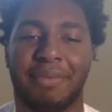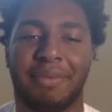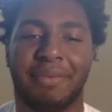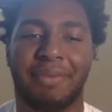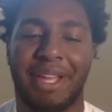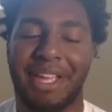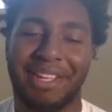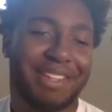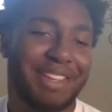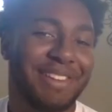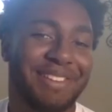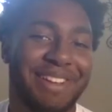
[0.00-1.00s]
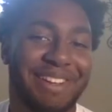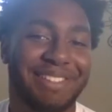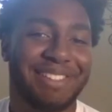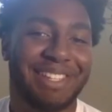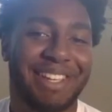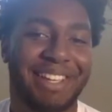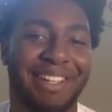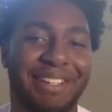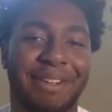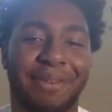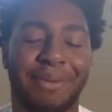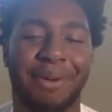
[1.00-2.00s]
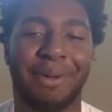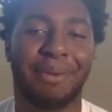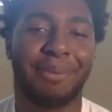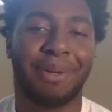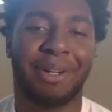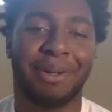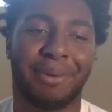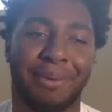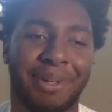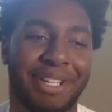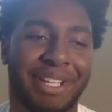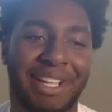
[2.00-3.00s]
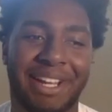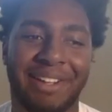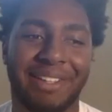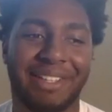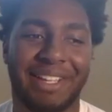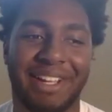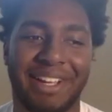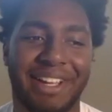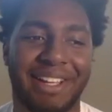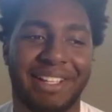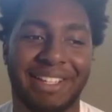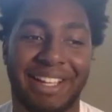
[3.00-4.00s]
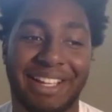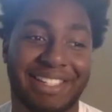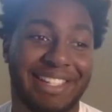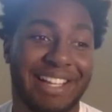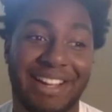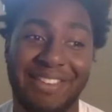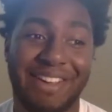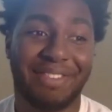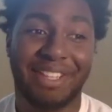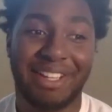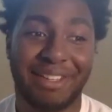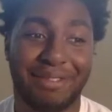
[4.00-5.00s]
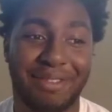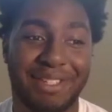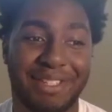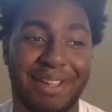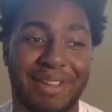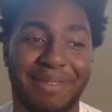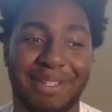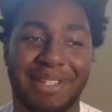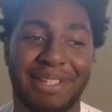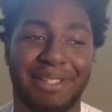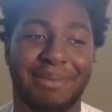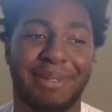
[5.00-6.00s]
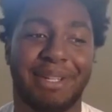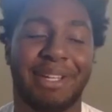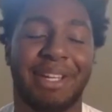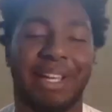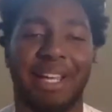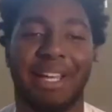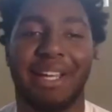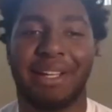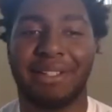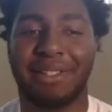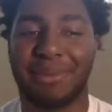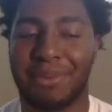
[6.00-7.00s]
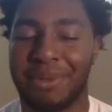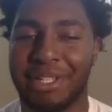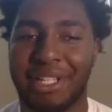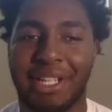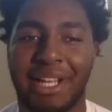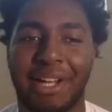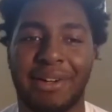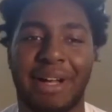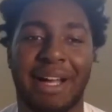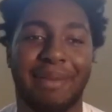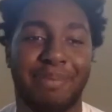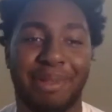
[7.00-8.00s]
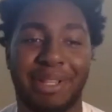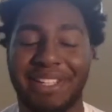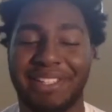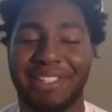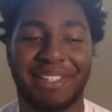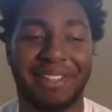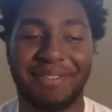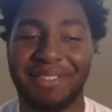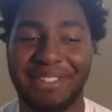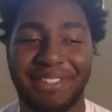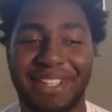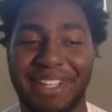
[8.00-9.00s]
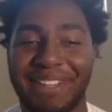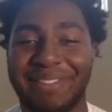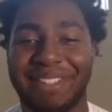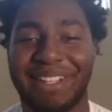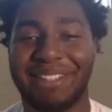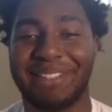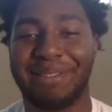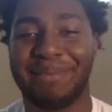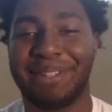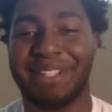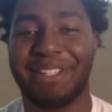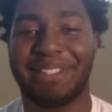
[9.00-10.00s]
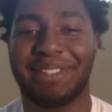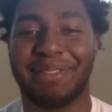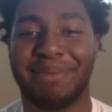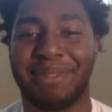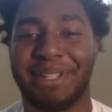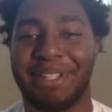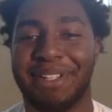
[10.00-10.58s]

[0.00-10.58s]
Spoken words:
hanging out, I would say. You know, working out a lot. Like I said, I don't have a lot of free time these days, but just working out. I play some video games, not too much, but